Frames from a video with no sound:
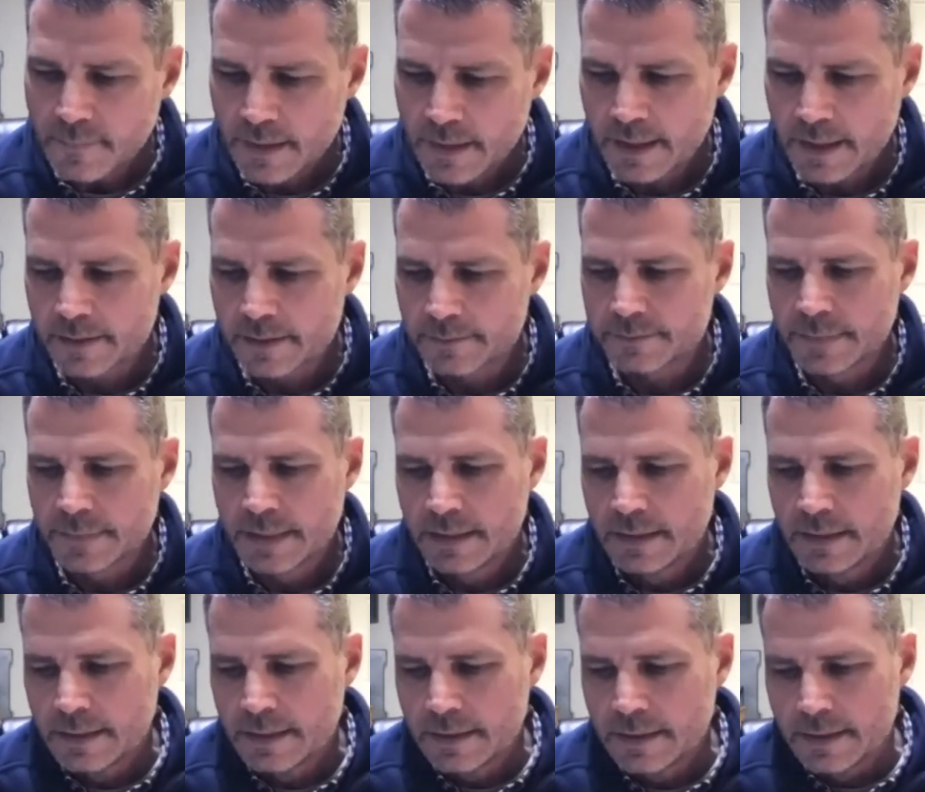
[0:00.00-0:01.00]
Um,
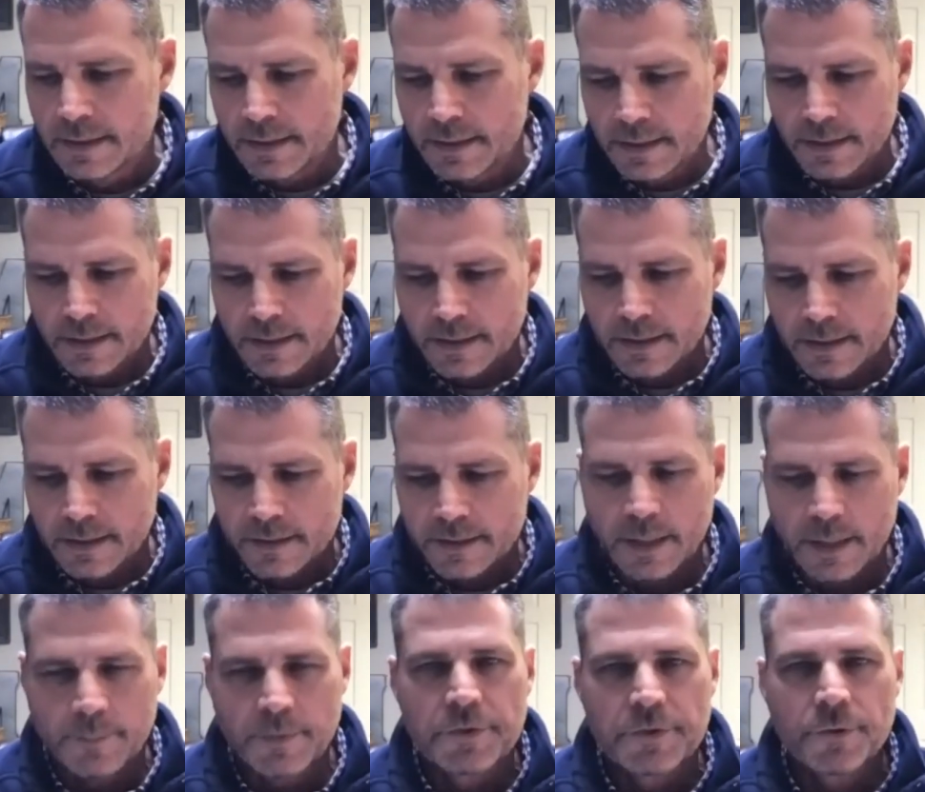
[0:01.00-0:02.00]

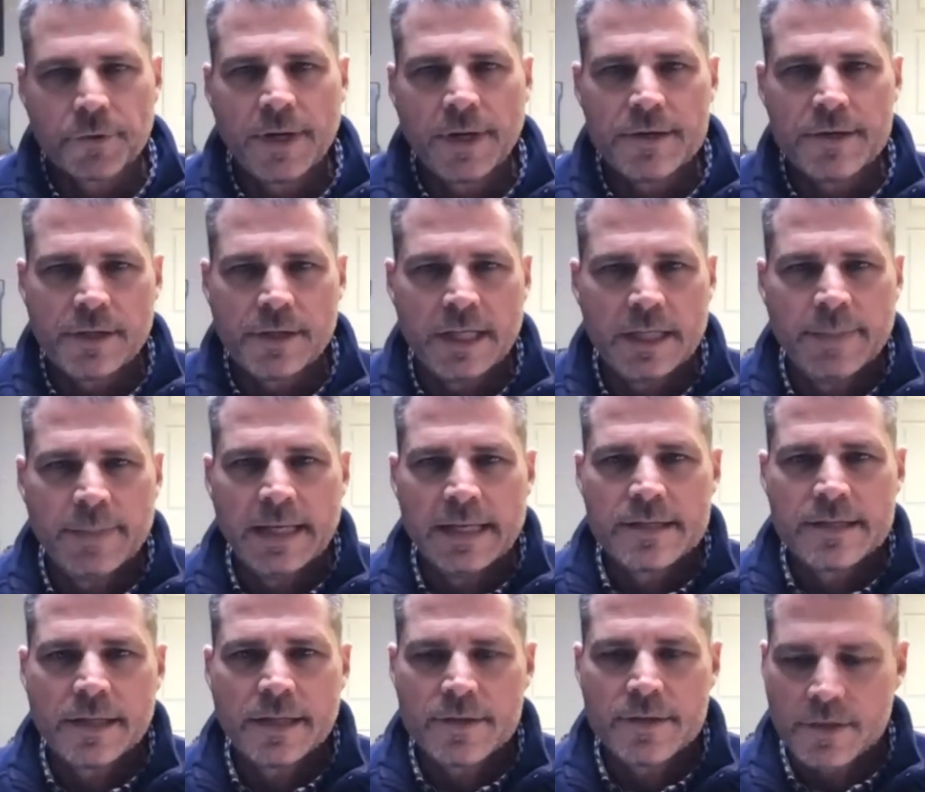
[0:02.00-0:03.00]
number three is you need to be
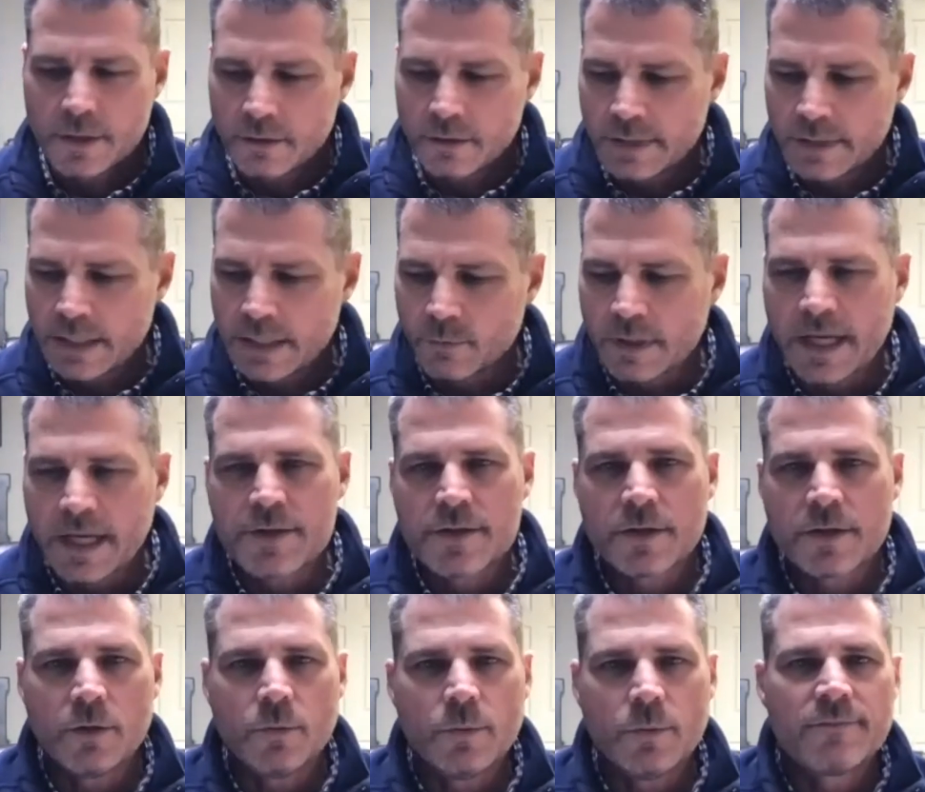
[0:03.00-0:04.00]
intentional and
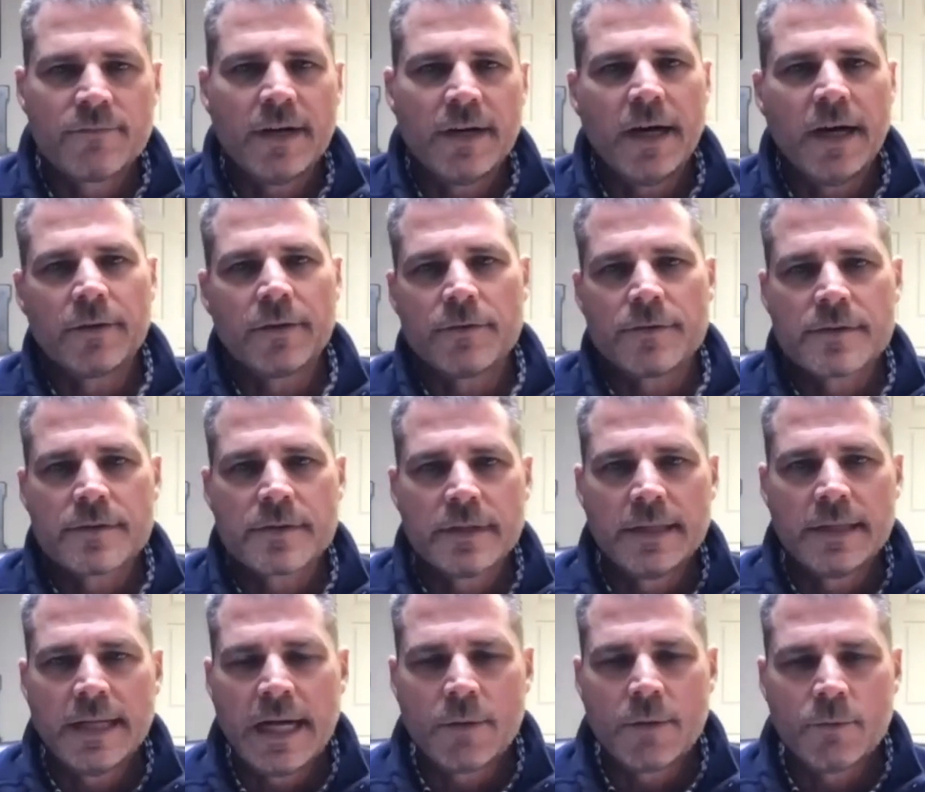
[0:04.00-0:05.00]
relational with fathers,
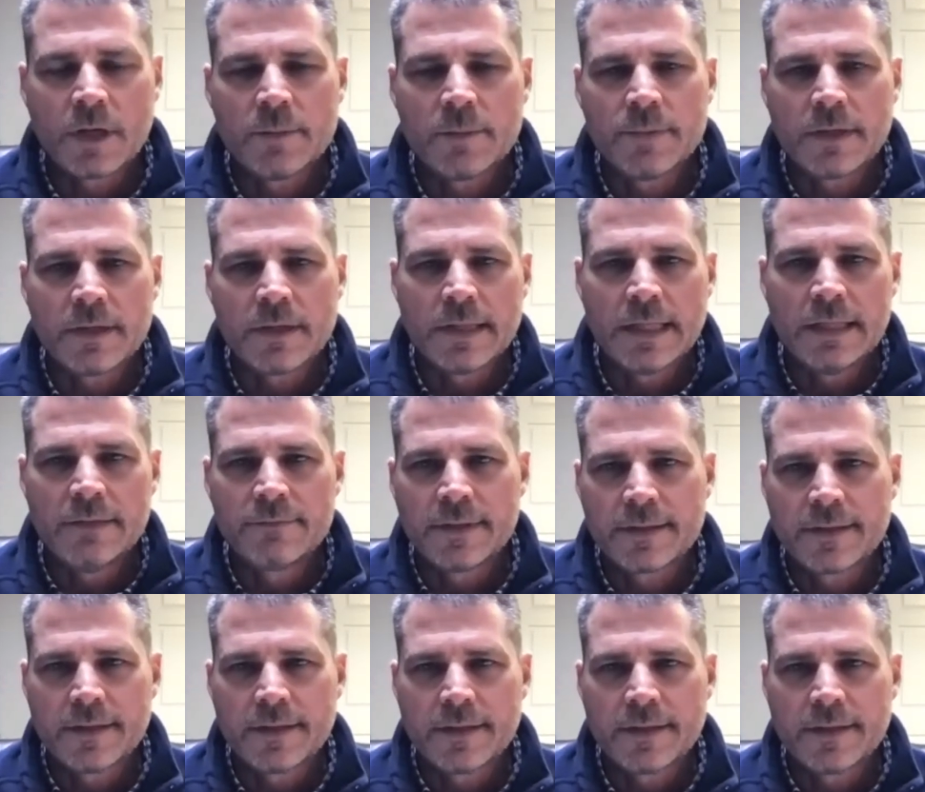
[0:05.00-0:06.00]
and I really believe
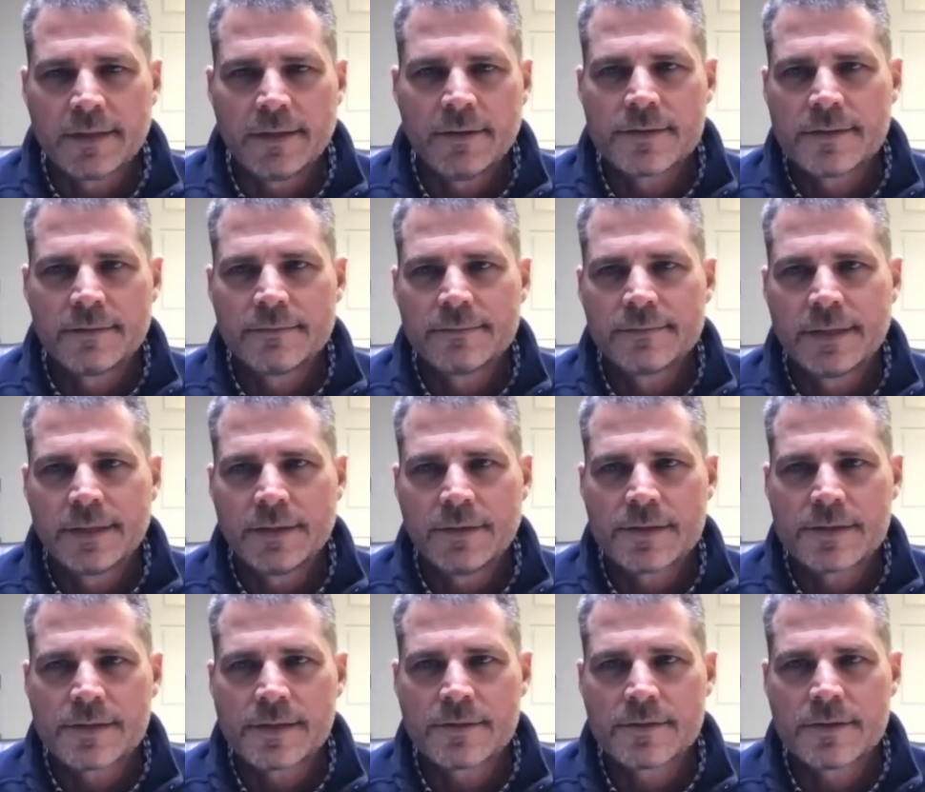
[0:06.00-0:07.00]
that there's there
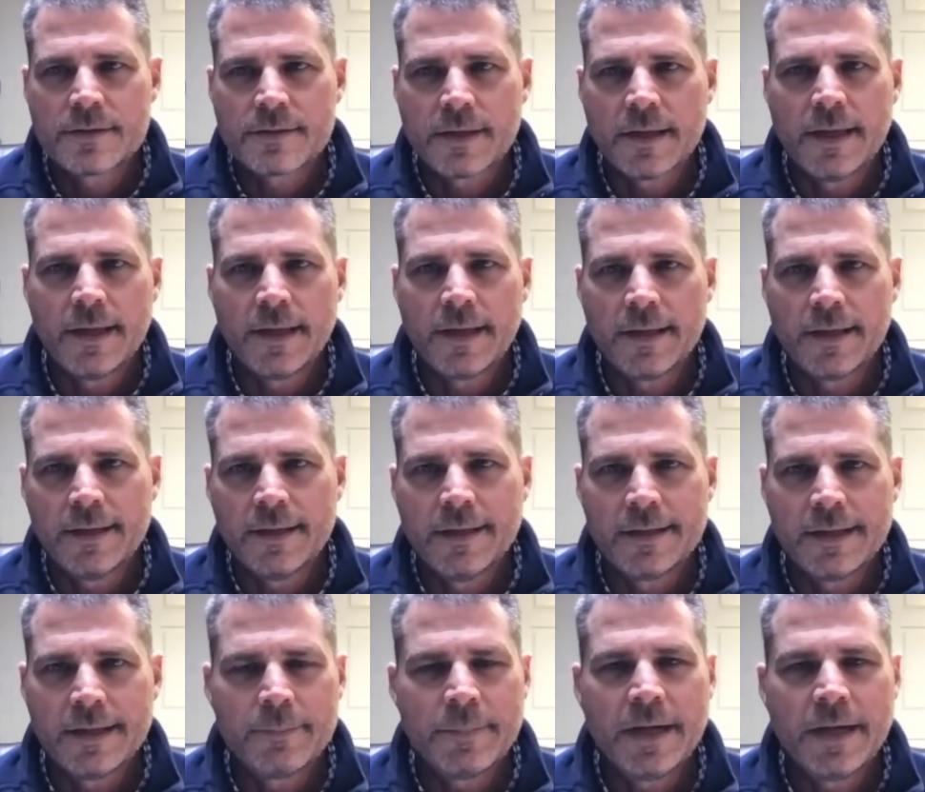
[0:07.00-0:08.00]
there is such a thing, and,
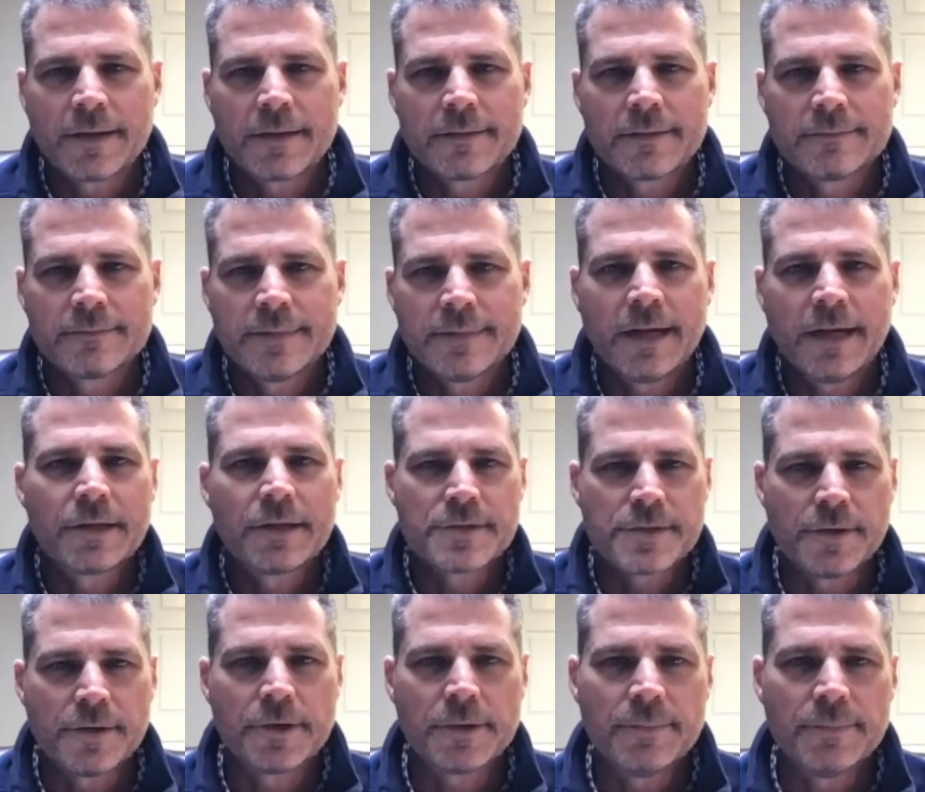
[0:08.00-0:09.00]
and I'm not not
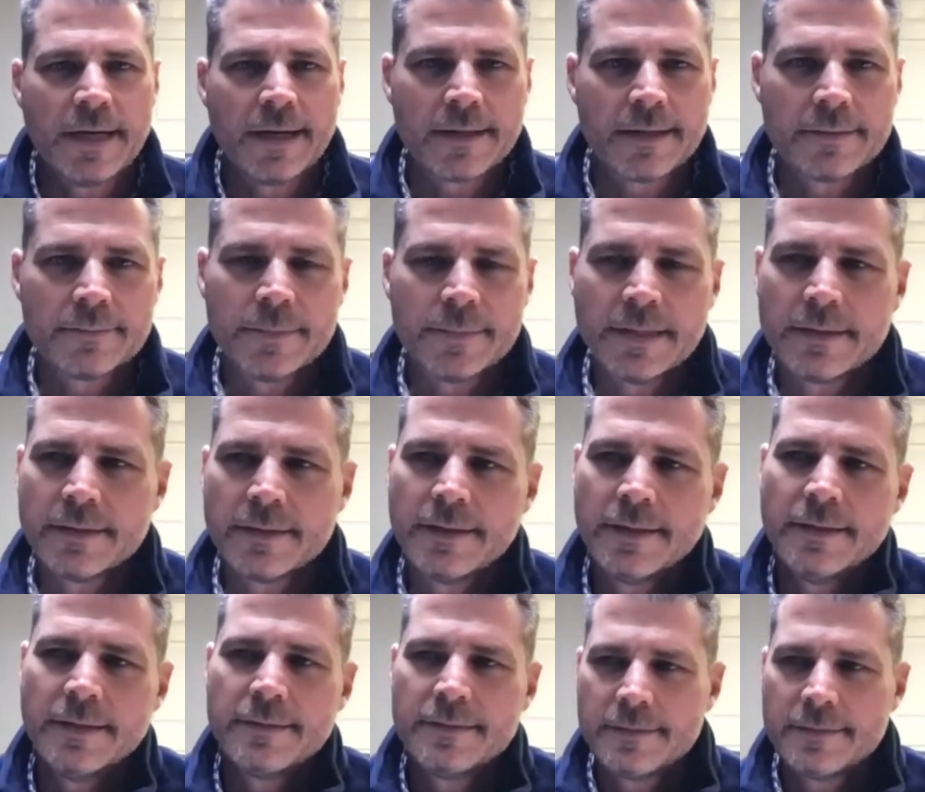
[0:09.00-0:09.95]
concerned about it, but uh,